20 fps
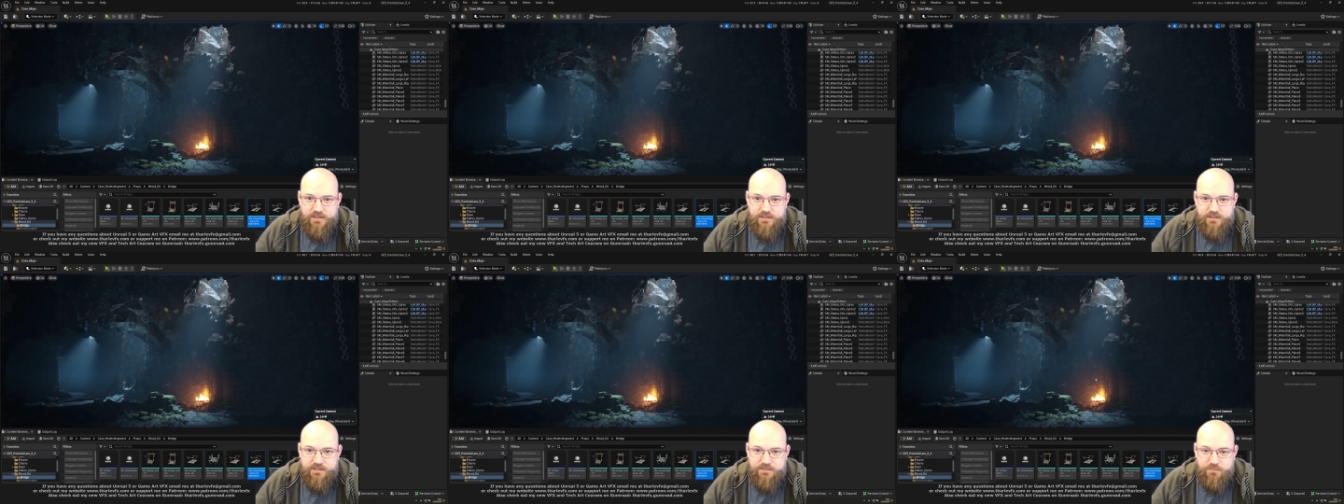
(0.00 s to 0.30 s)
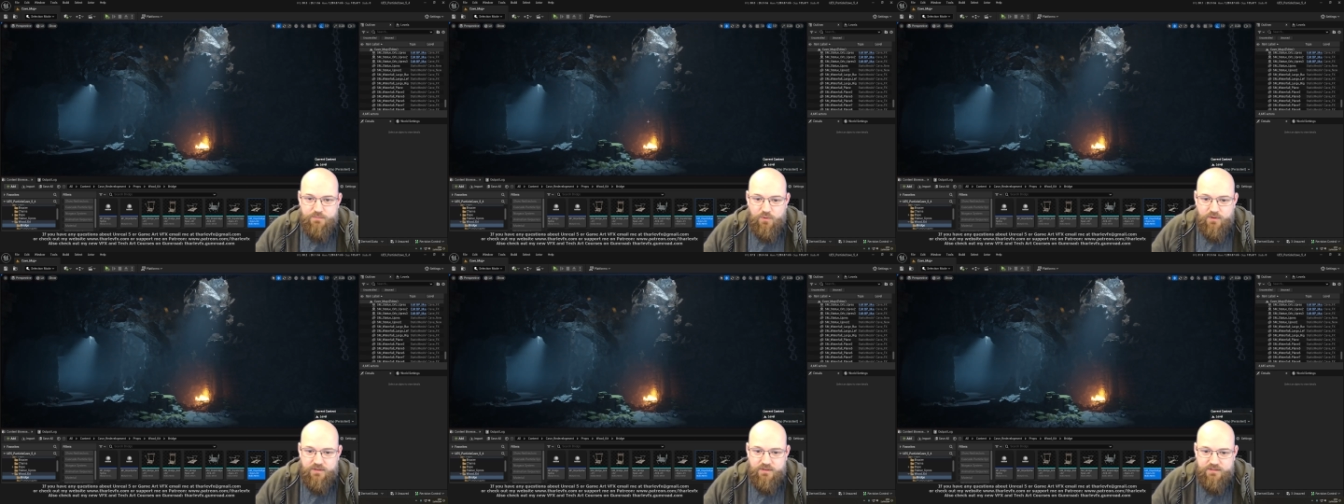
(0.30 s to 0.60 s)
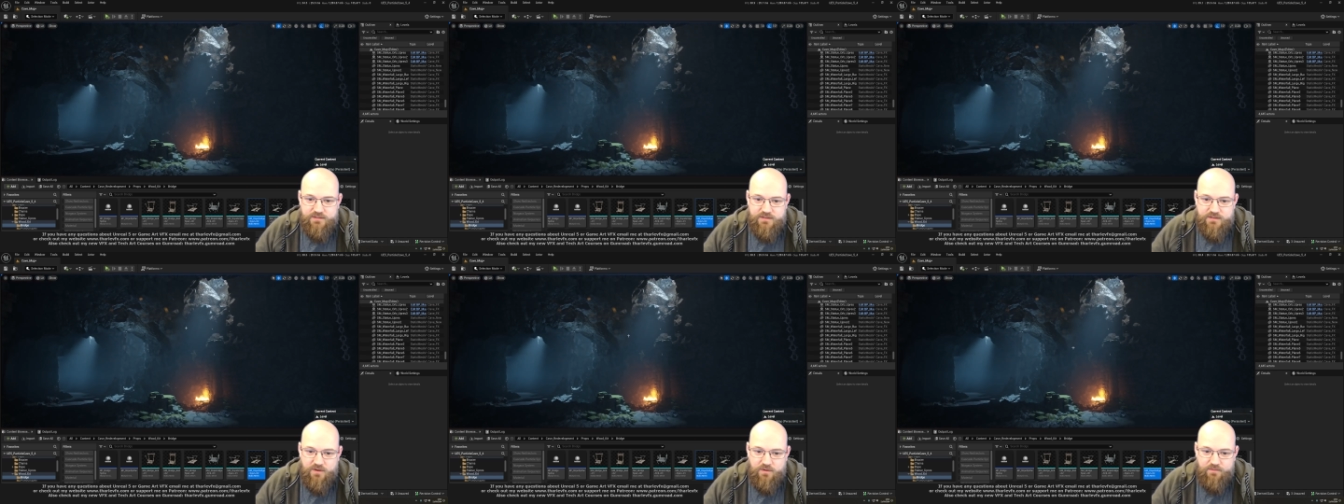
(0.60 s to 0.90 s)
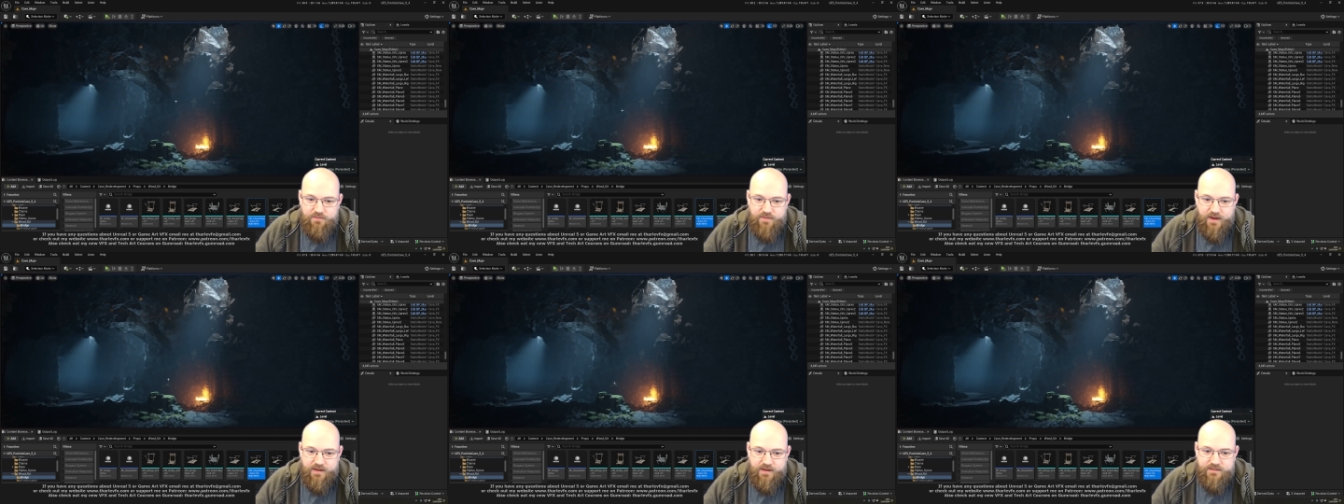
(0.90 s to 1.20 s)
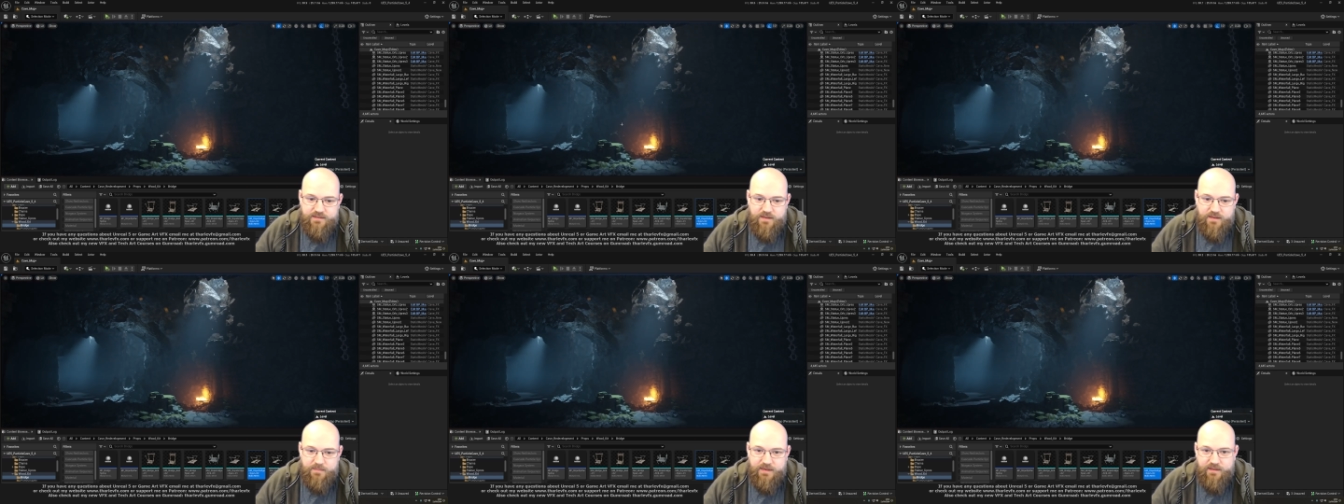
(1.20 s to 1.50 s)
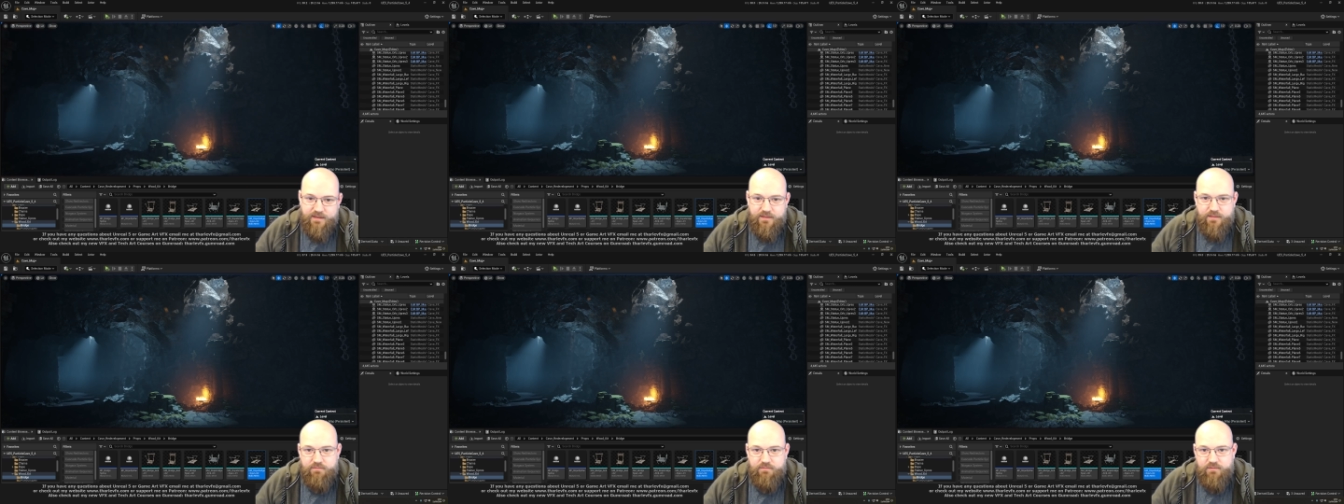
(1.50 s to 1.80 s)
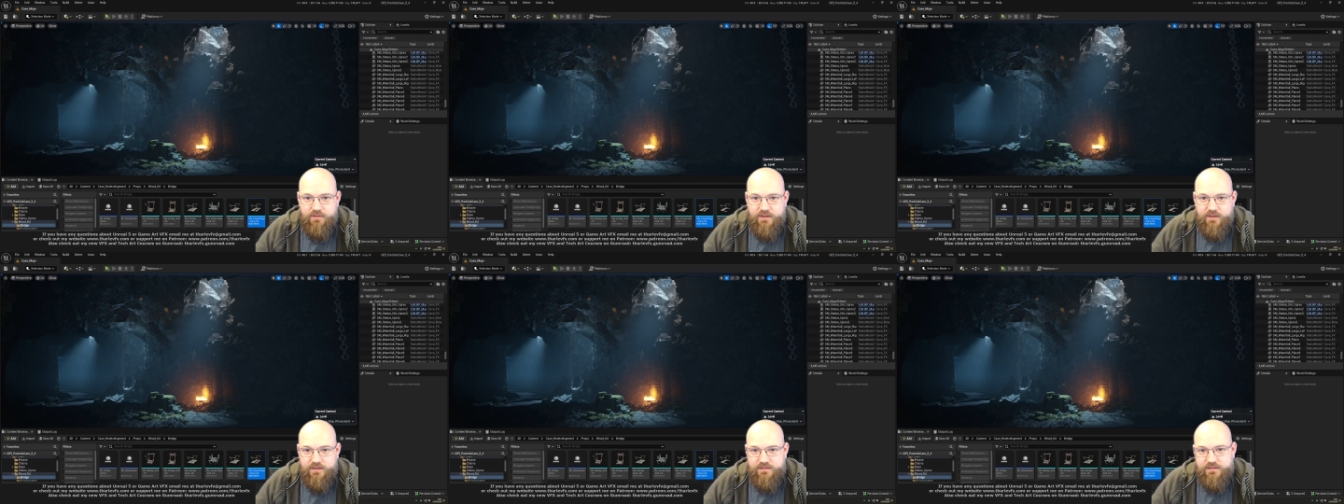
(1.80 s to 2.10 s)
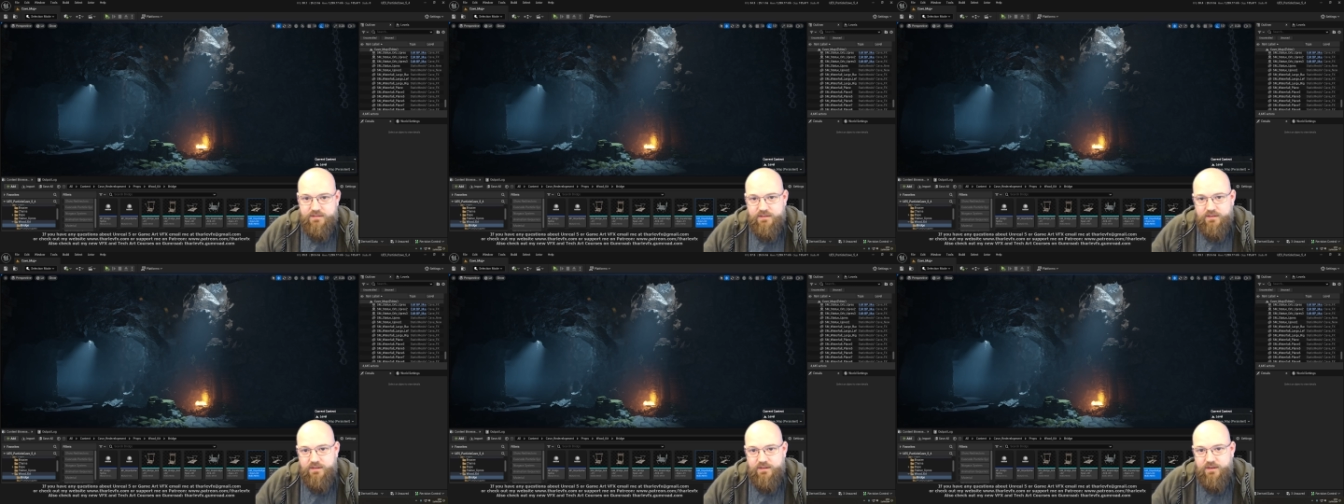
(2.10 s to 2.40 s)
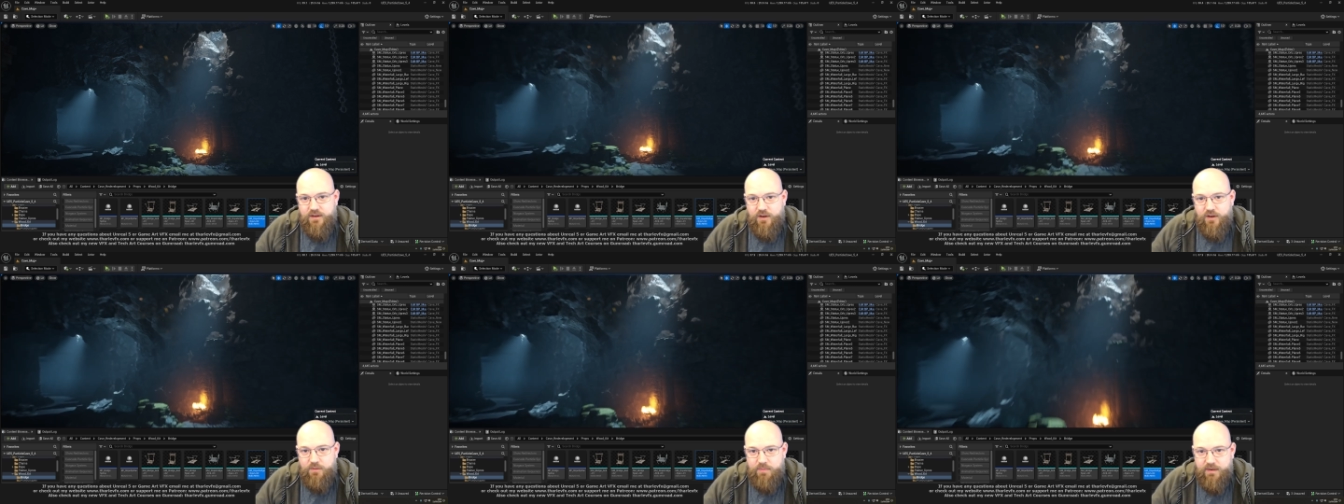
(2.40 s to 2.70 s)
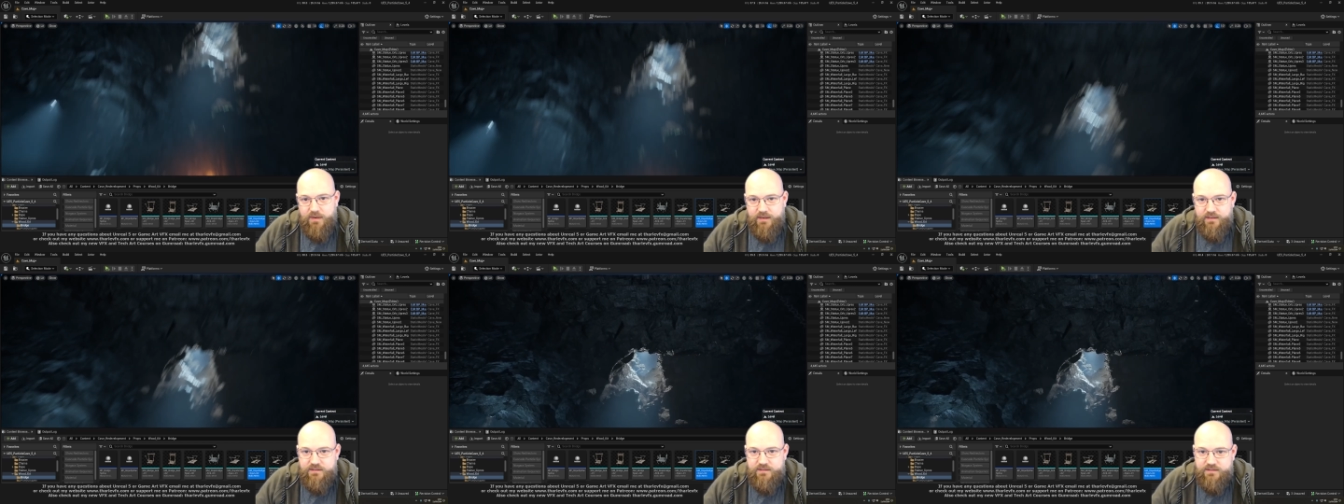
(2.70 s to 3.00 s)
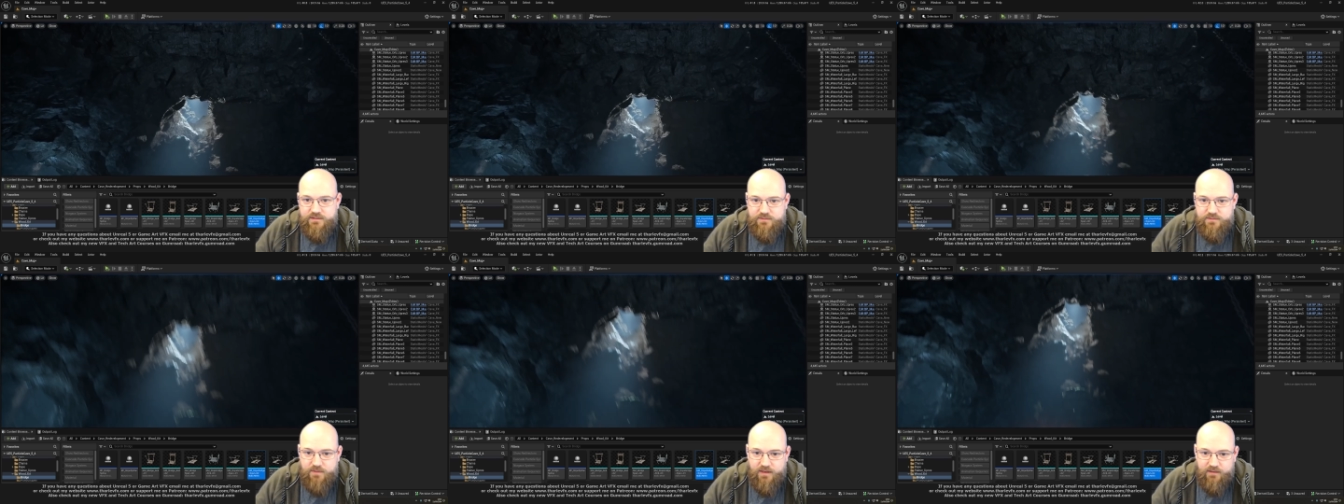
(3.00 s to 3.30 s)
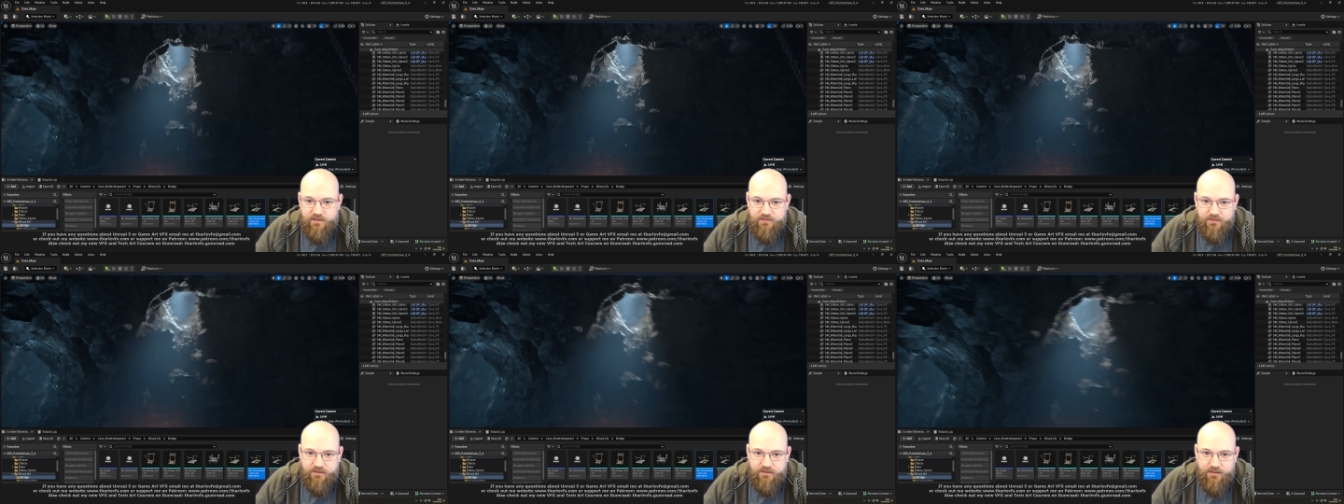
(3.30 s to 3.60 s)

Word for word: smaller snow effects coming in through these openings as well.